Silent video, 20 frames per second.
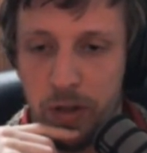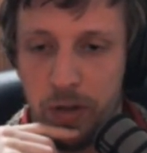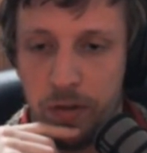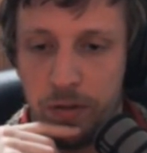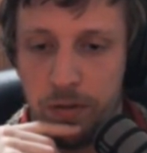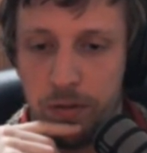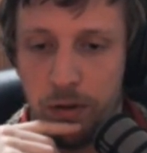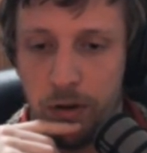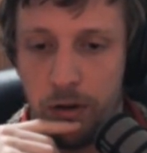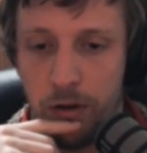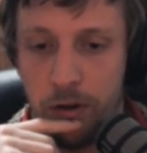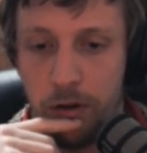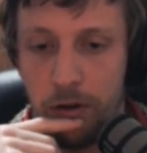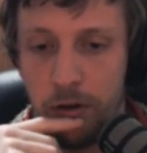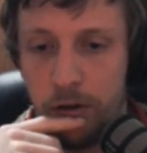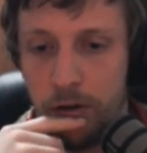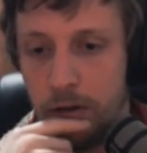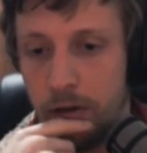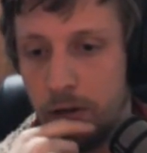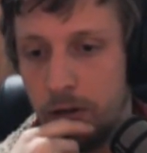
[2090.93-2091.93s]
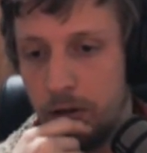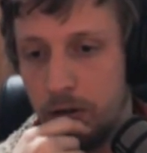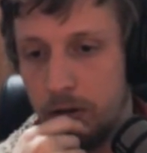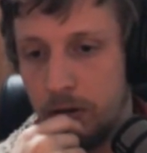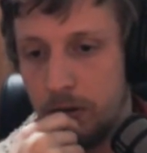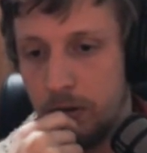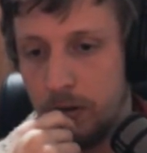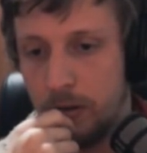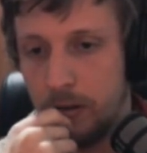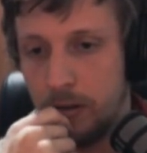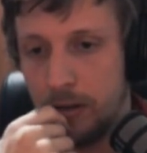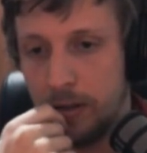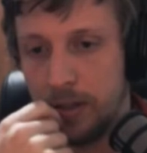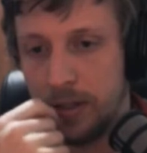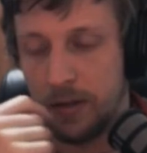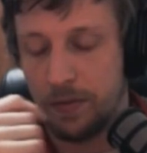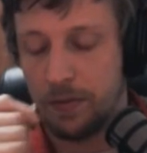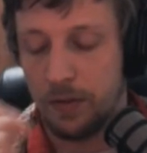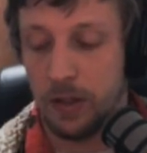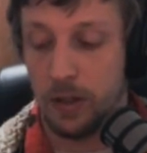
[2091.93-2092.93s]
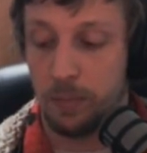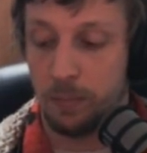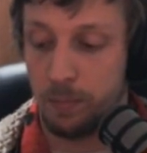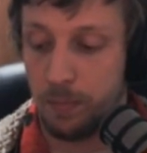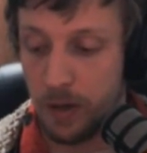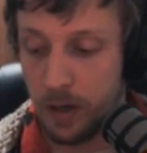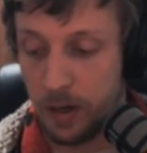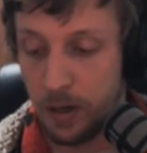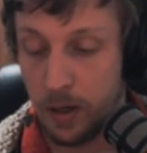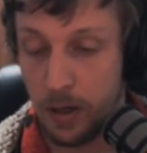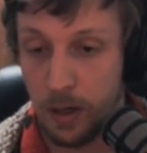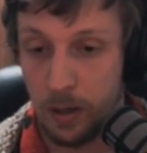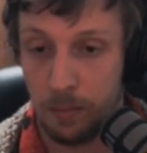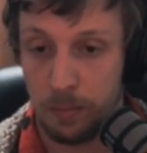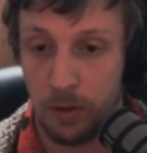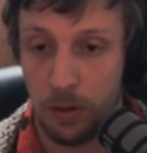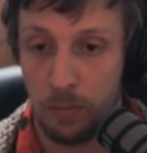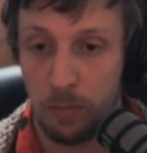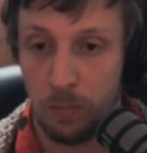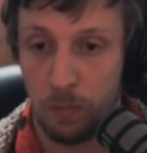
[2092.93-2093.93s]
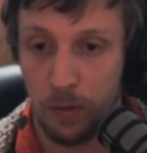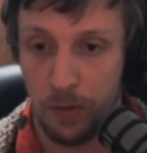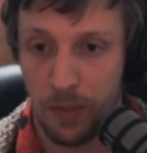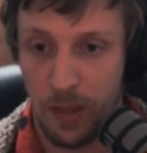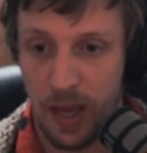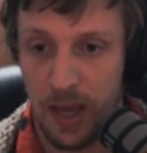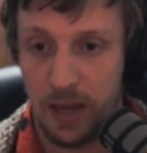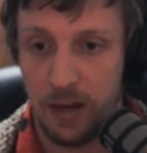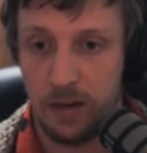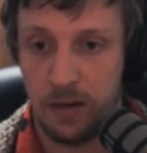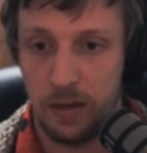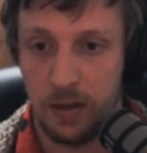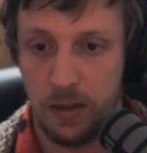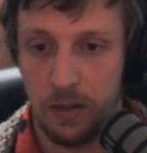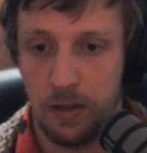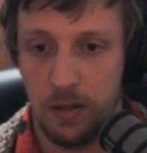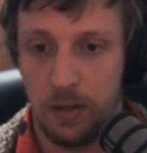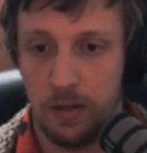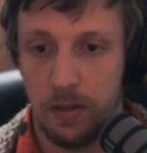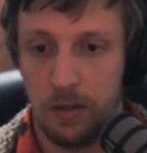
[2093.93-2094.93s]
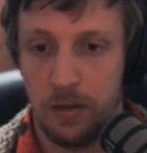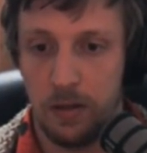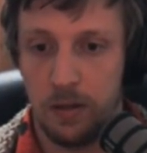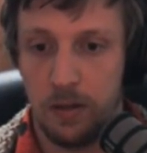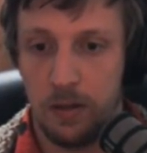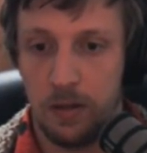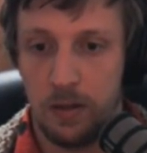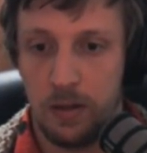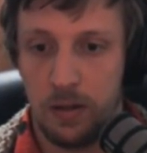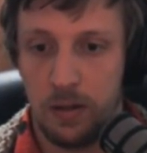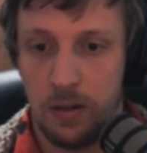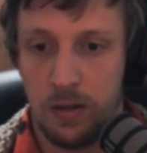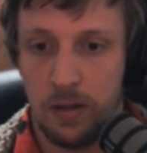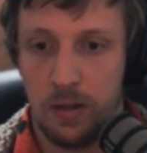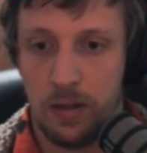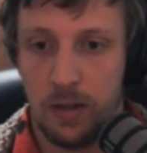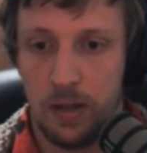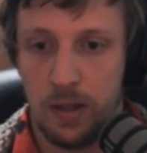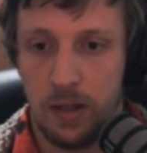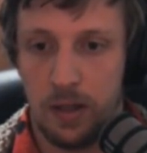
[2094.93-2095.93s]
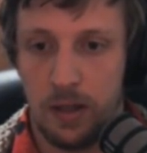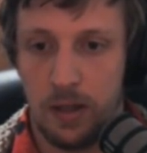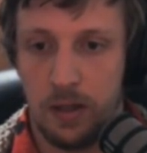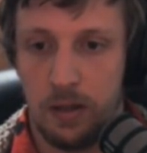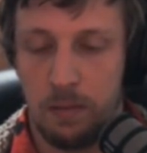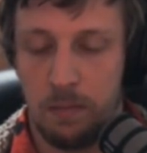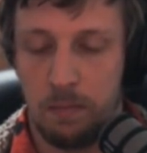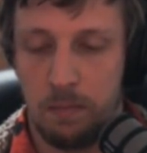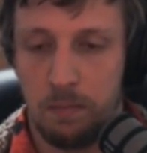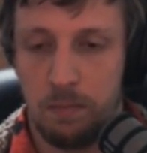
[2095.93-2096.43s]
So definitely a problem with that, in that Um,